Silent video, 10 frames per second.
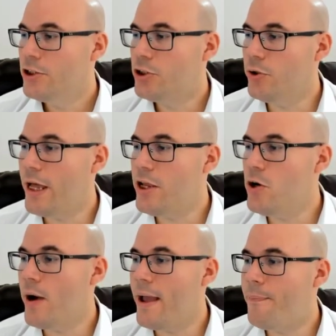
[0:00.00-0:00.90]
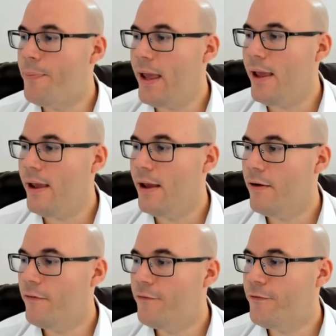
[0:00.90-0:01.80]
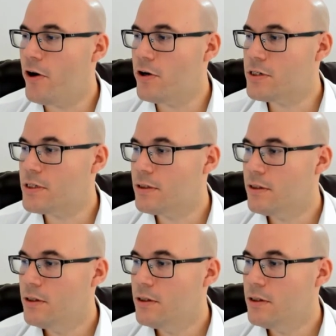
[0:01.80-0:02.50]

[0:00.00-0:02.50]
to the UAP first?